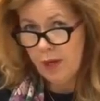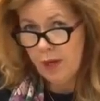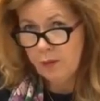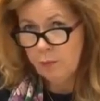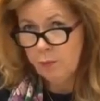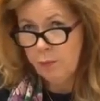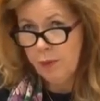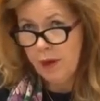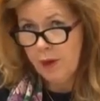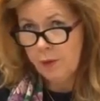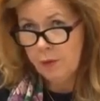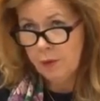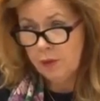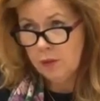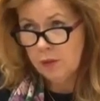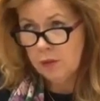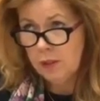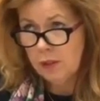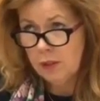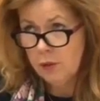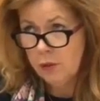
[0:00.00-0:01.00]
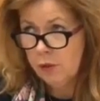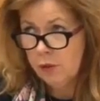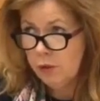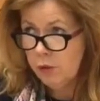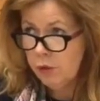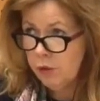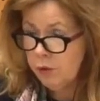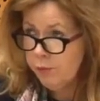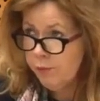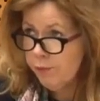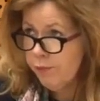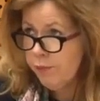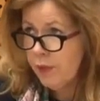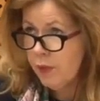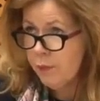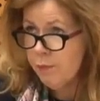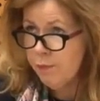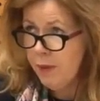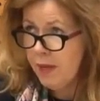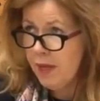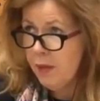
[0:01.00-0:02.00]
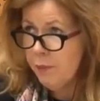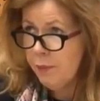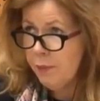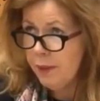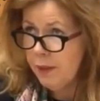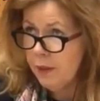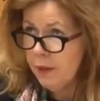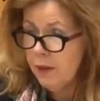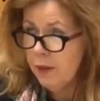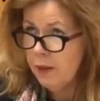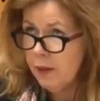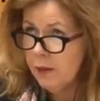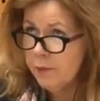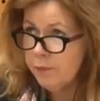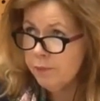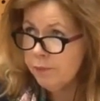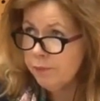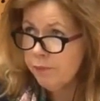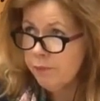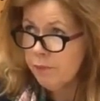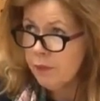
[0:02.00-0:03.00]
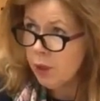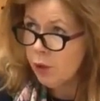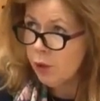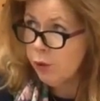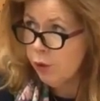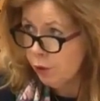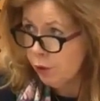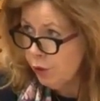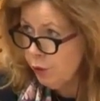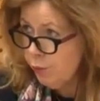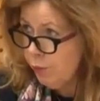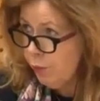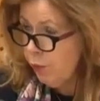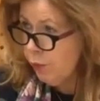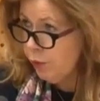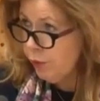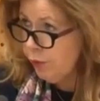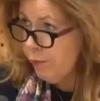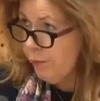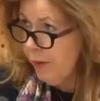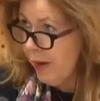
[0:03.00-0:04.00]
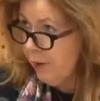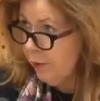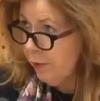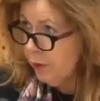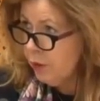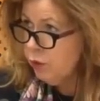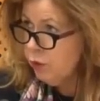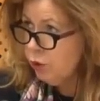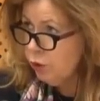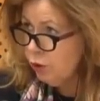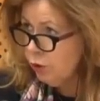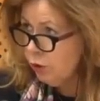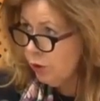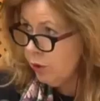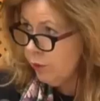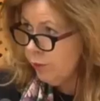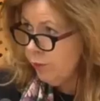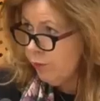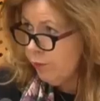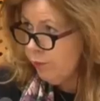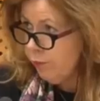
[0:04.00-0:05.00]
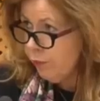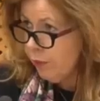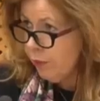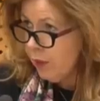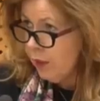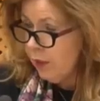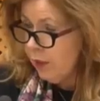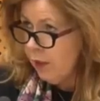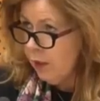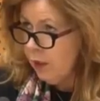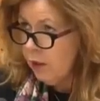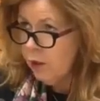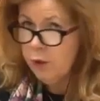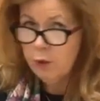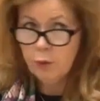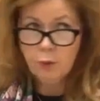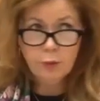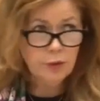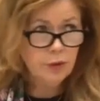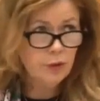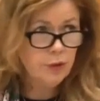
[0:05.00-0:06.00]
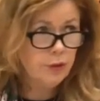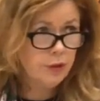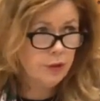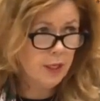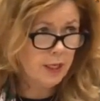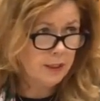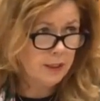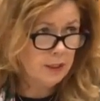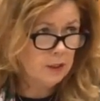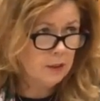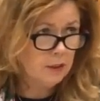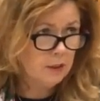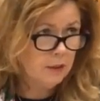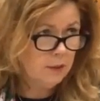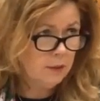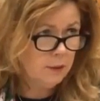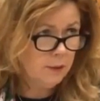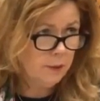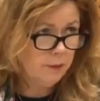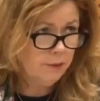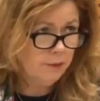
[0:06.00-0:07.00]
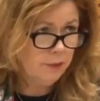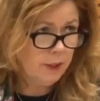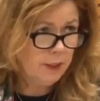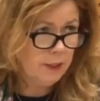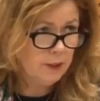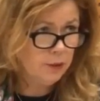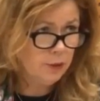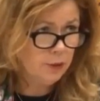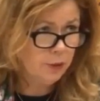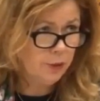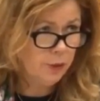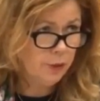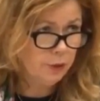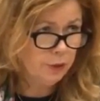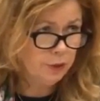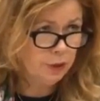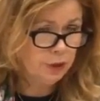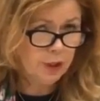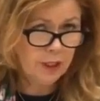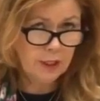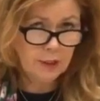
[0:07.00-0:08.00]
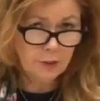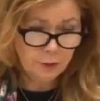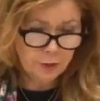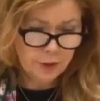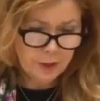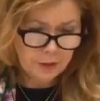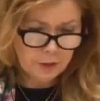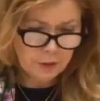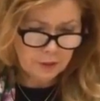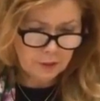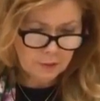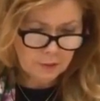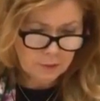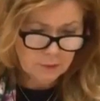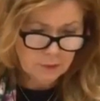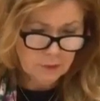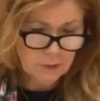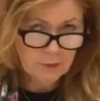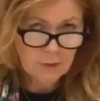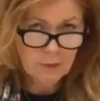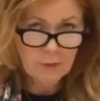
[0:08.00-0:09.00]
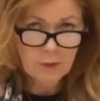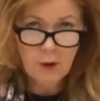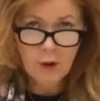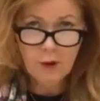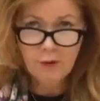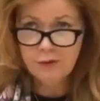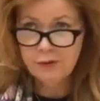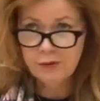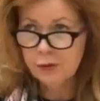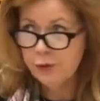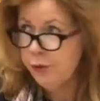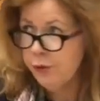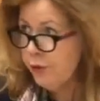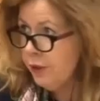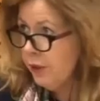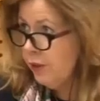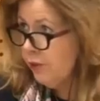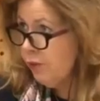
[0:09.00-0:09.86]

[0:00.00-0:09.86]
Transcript: one parent in a maybe um, cross-border marriage, loses custody of his or her children after a